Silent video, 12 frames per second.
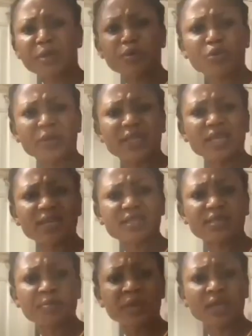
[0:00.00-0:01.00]
people be
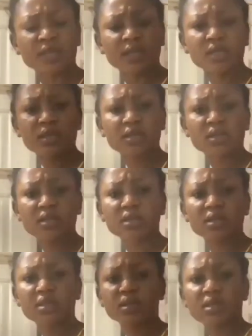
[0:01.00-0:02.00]
this mean?
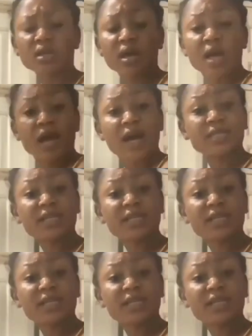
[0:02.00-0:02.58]
I